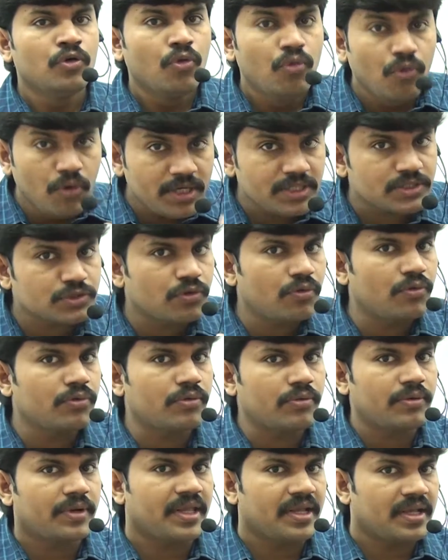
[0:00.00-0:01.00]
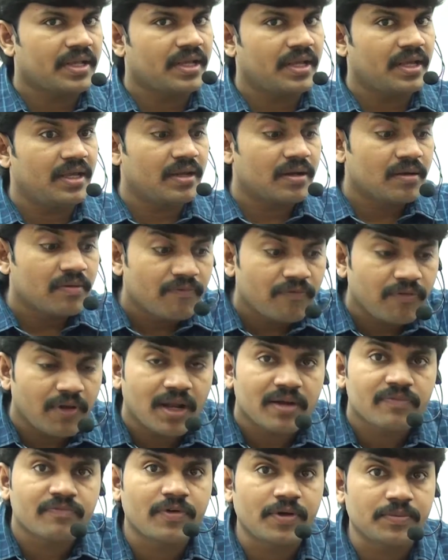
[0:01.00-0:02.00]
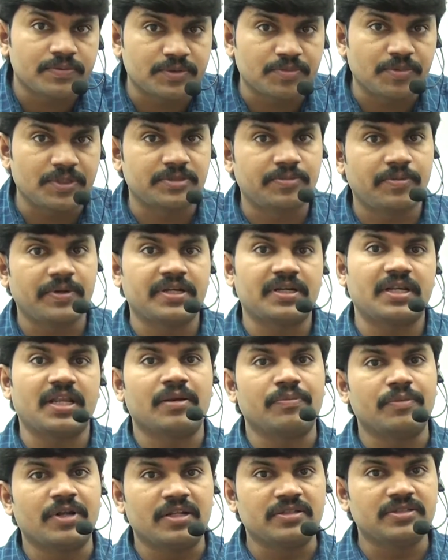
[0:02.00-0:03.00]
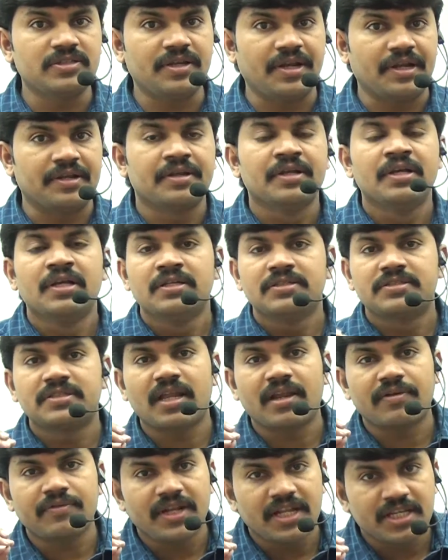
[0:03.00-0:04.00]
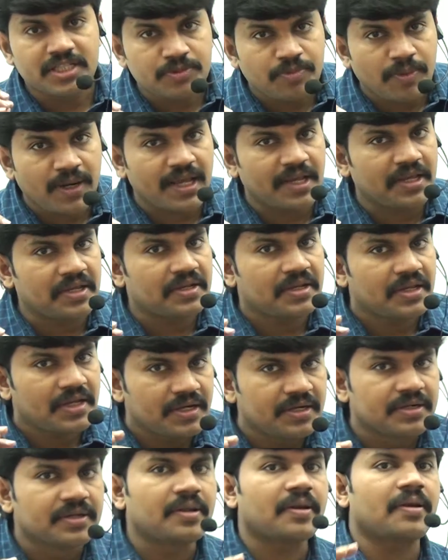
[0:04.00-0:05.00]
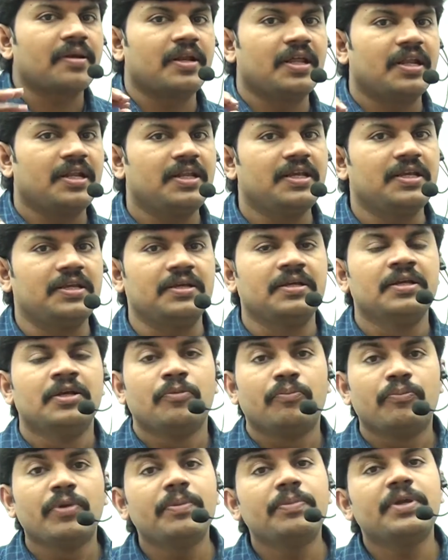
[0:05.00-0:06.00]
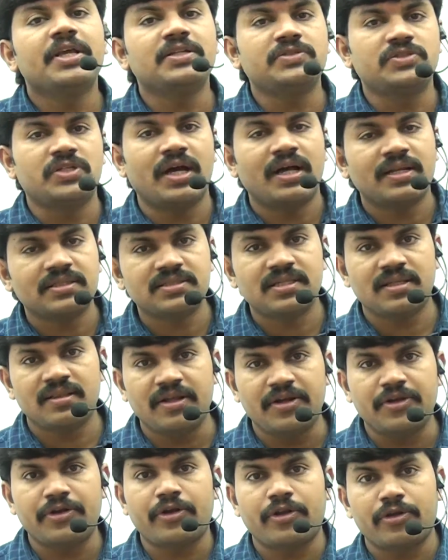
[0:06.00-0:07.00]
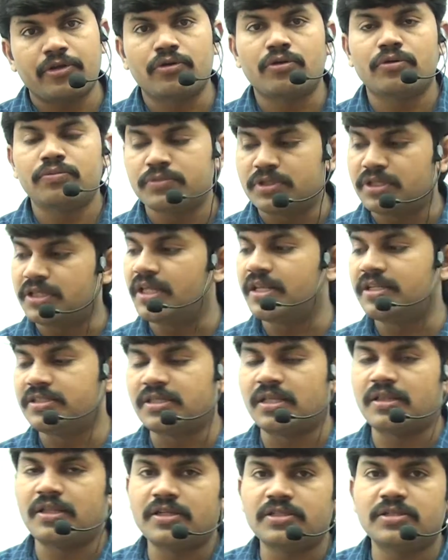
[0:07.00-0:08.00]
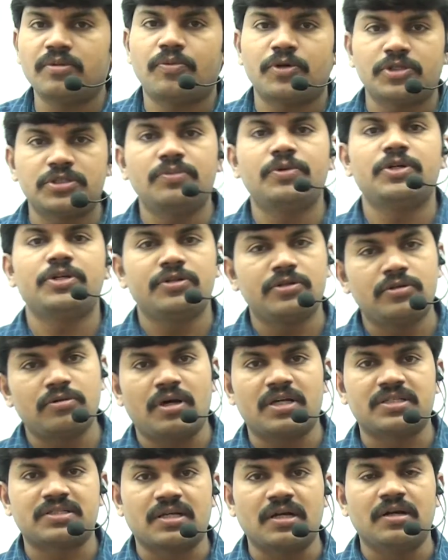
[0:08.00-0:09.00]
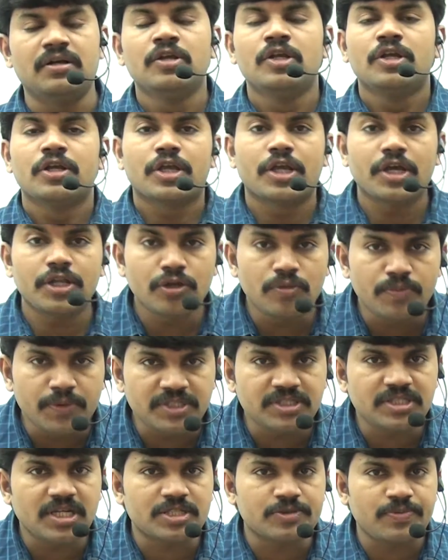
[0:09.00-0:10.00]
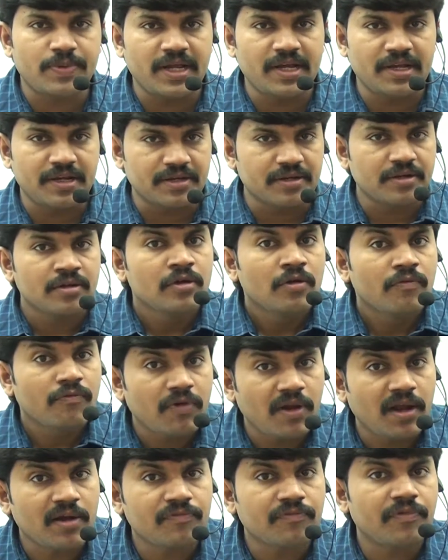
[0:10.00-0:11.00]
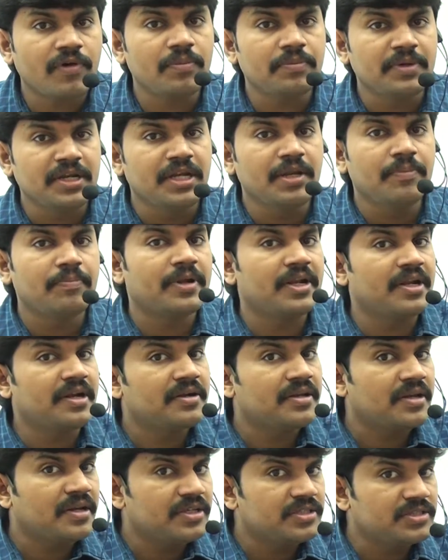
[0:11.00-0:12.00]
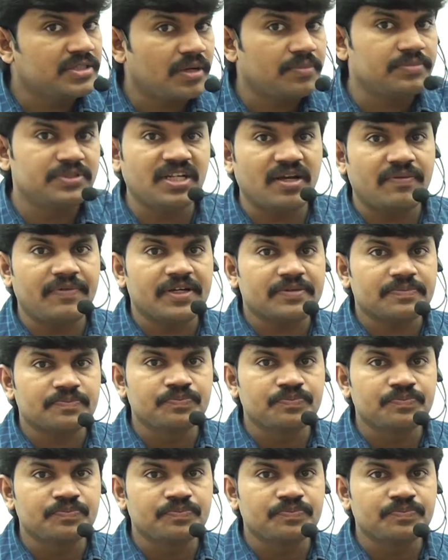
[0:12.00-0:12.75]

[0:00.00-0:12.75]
Who is going to take care platform specific terminology, right? Sir, I will explain internally. Maybe a chance in the interview room, there is a, there is a possibility to ask, can you please explain platform independent nature of Java?